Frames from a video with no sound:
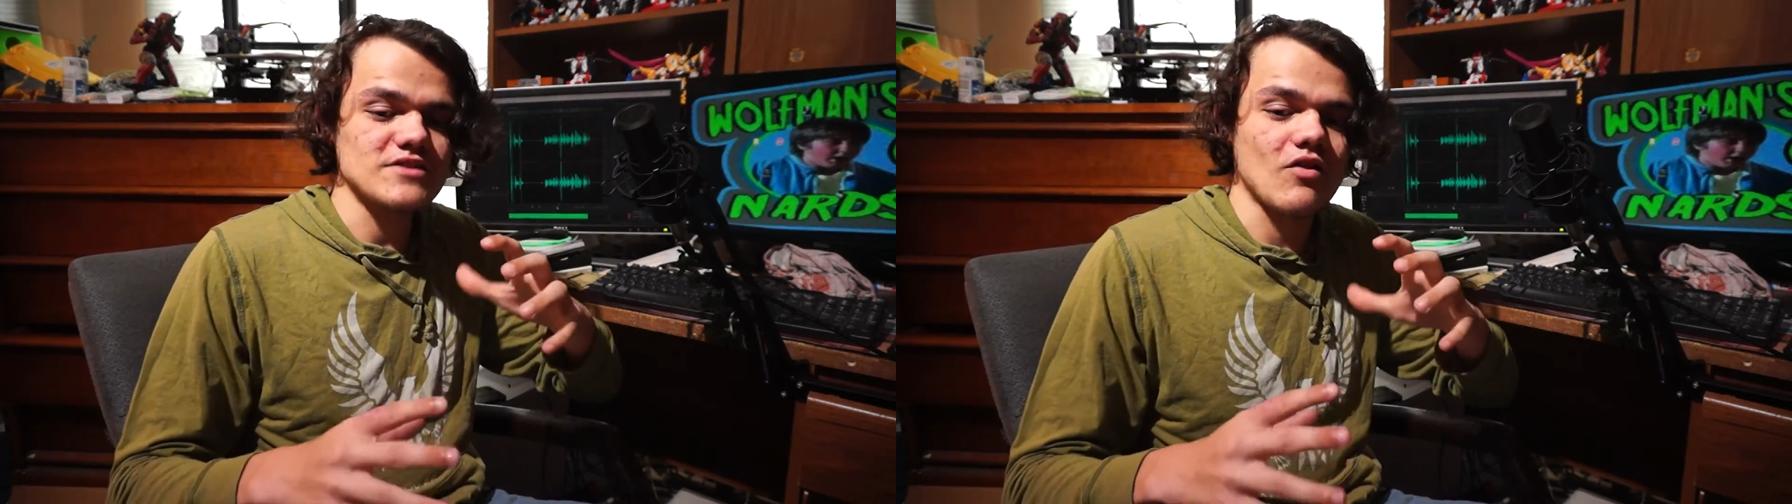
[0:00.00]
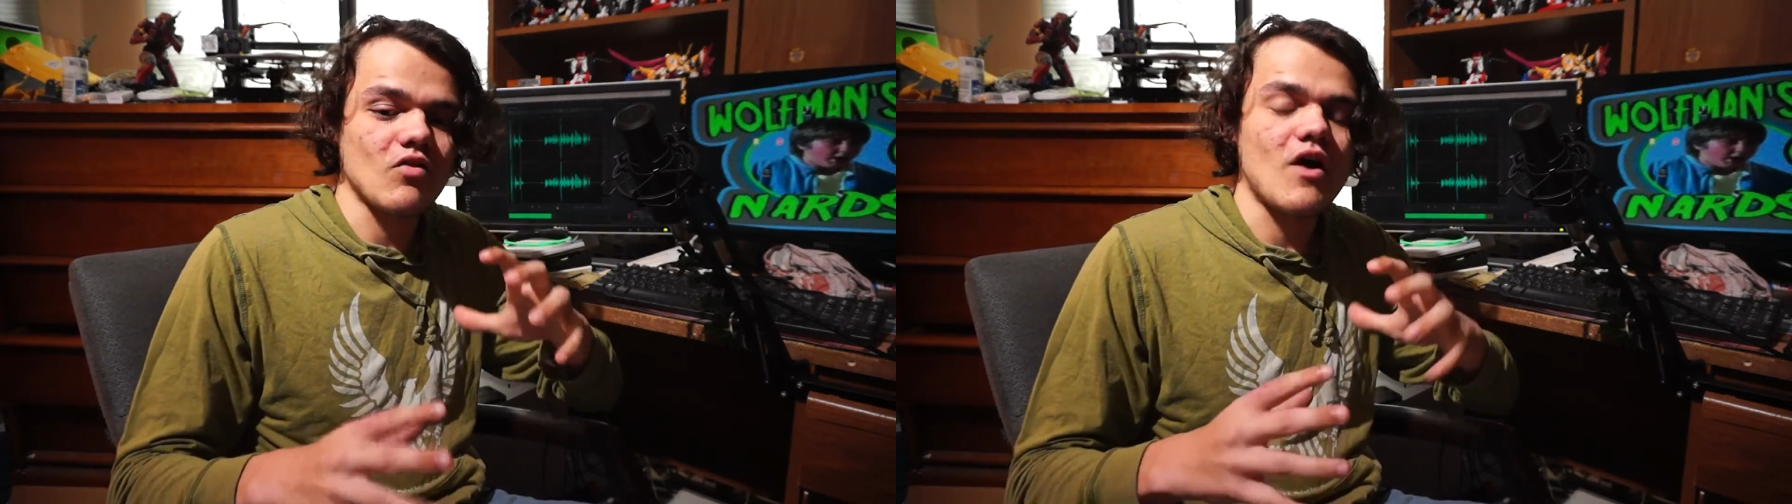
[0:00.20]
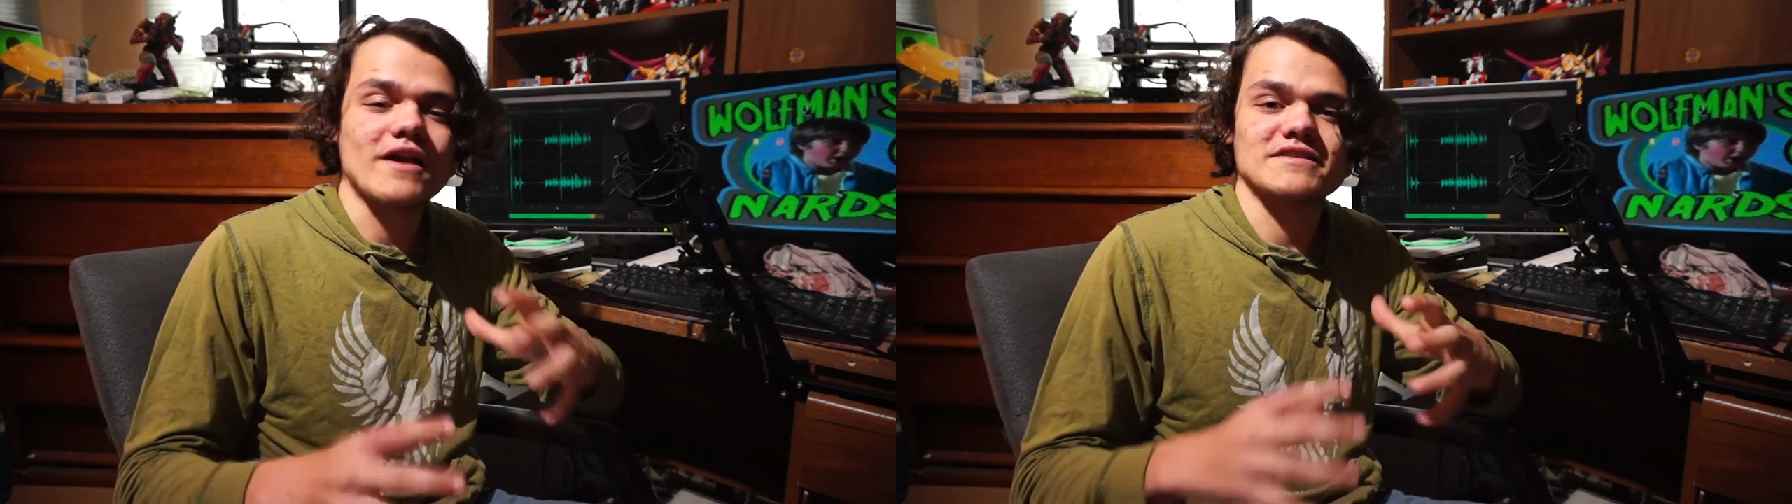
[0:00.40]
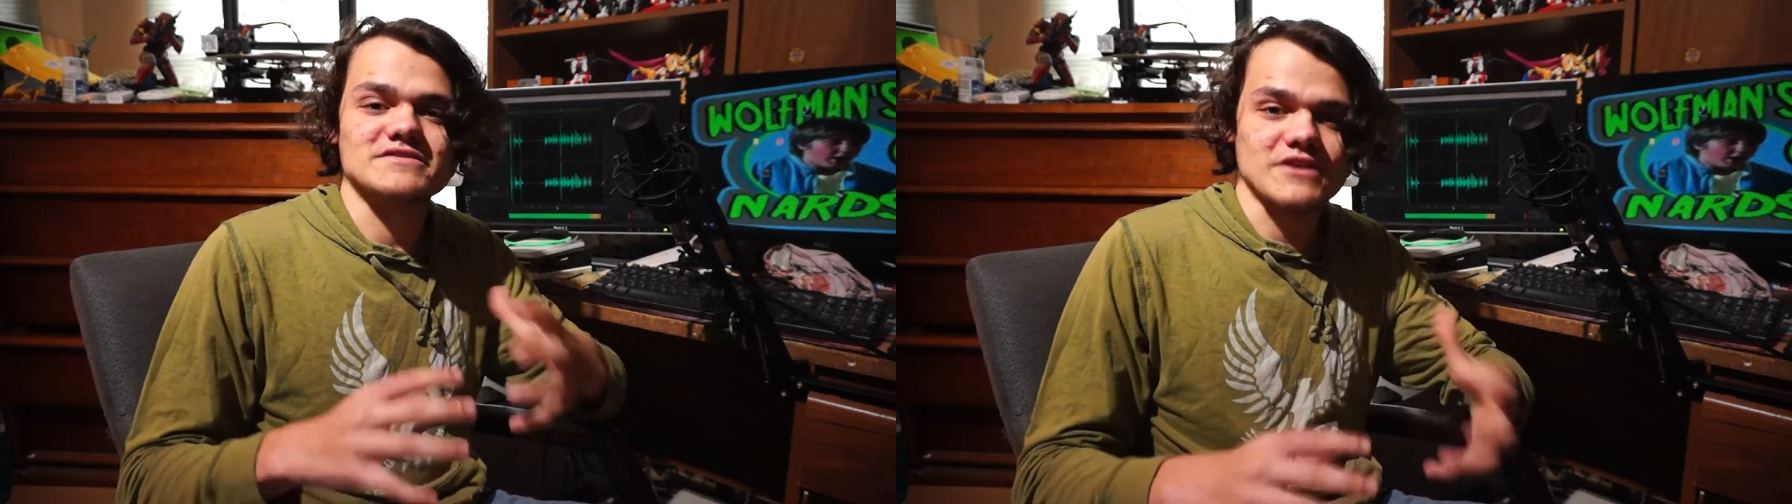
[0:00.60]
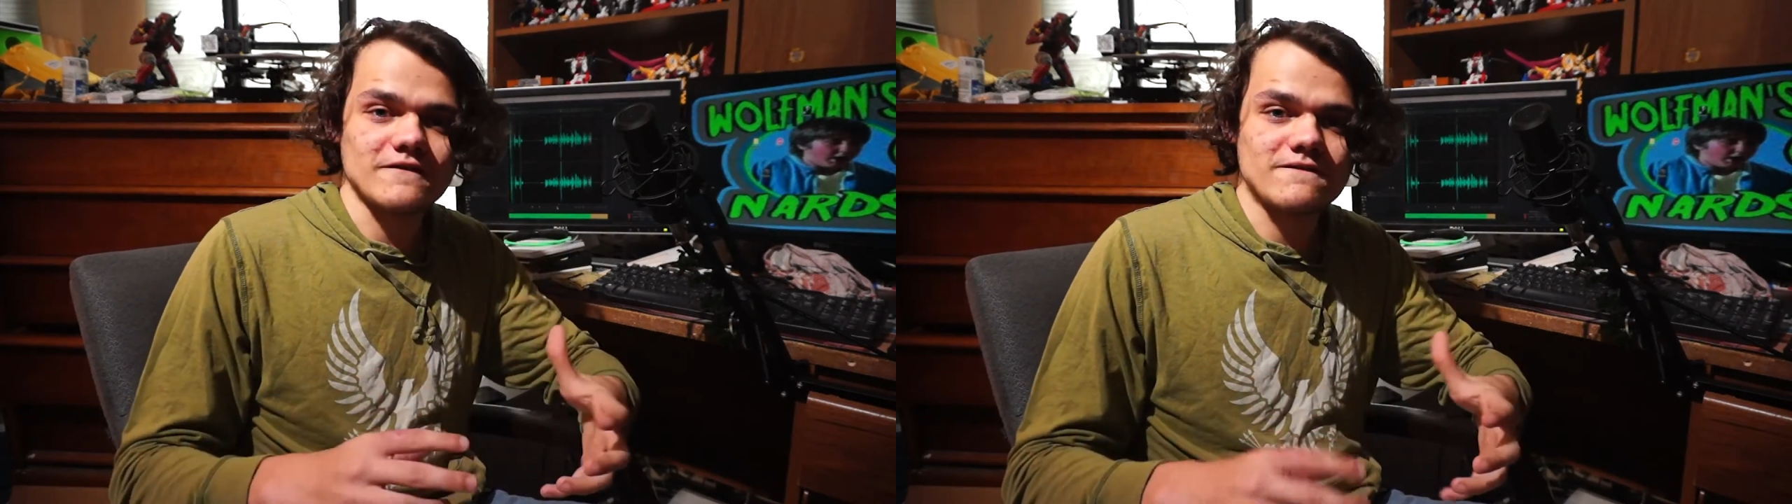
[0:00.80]
lot of
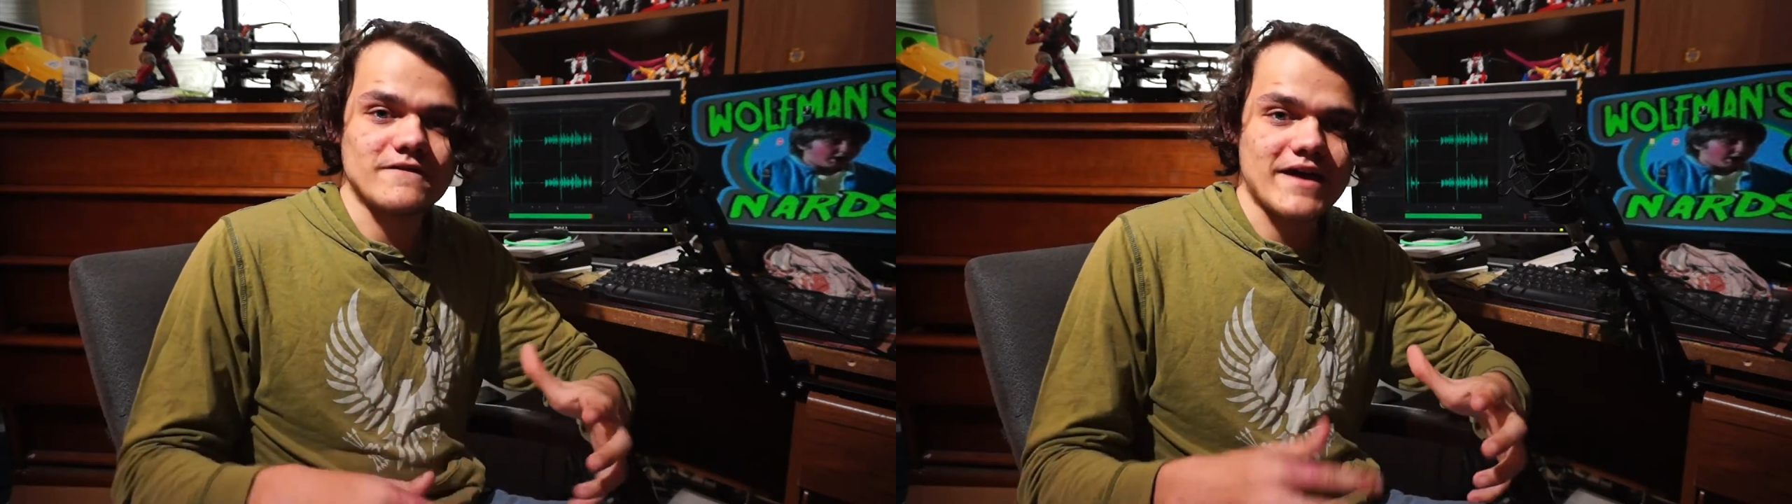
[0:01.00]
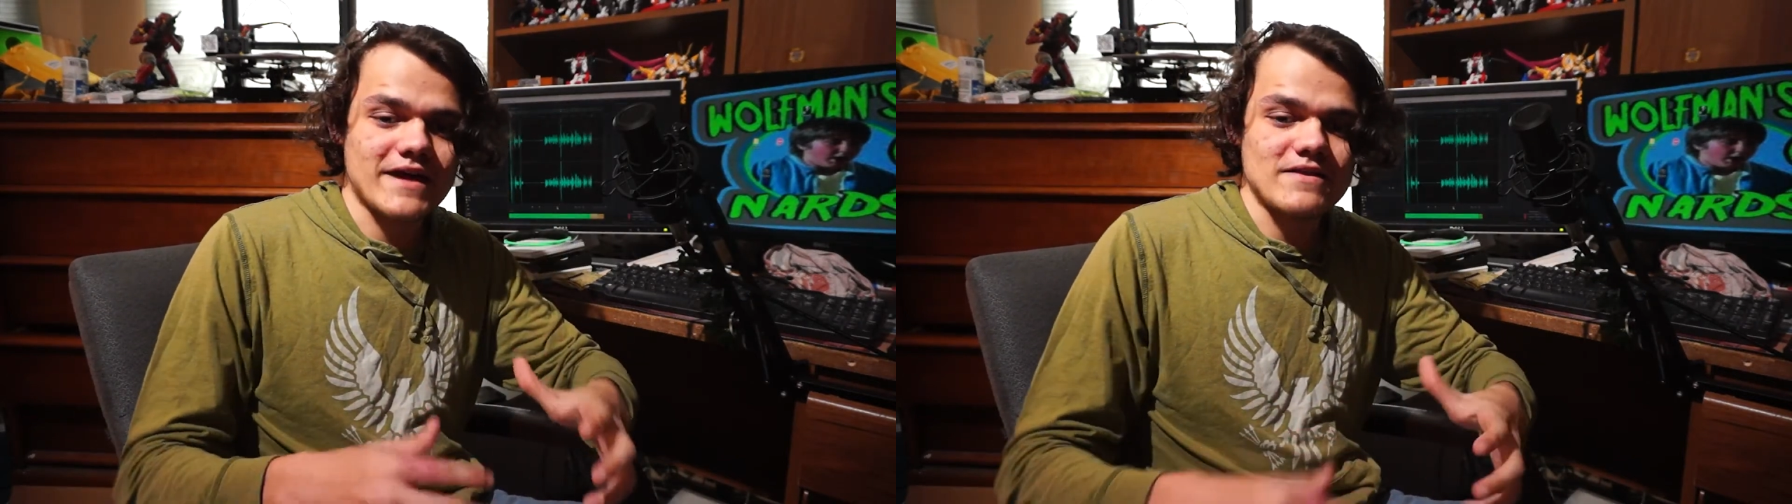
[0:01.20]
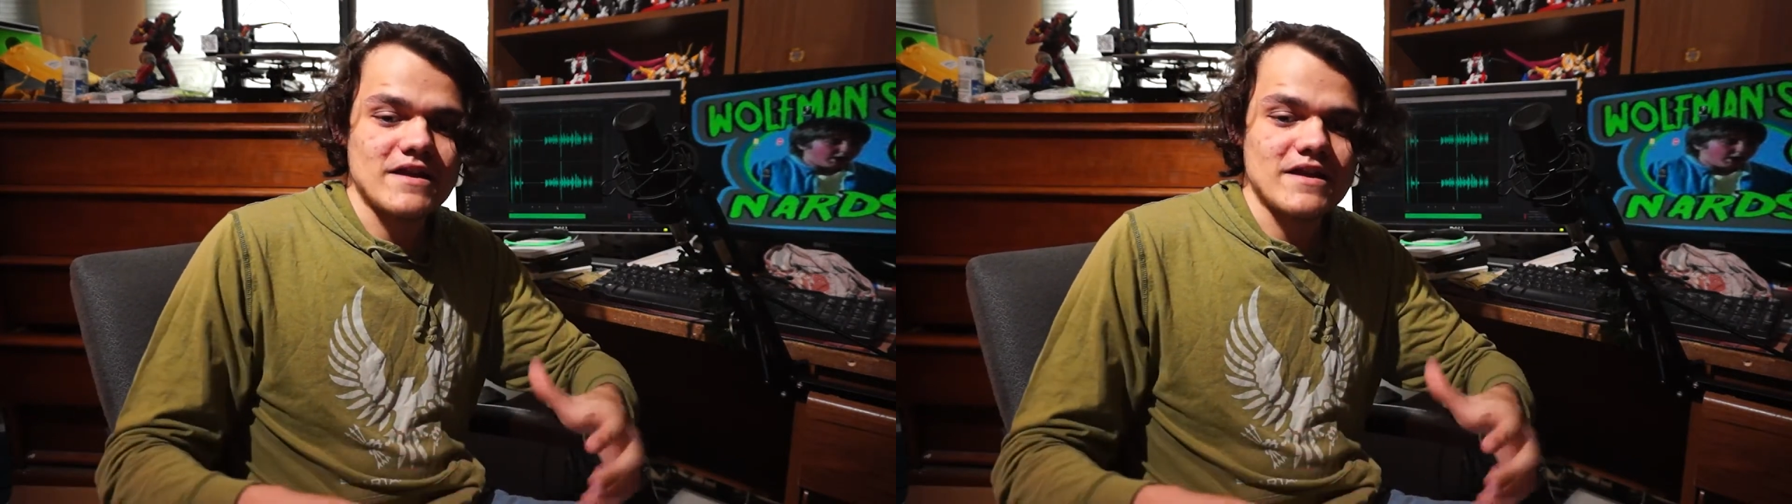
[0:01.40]
stuff for that.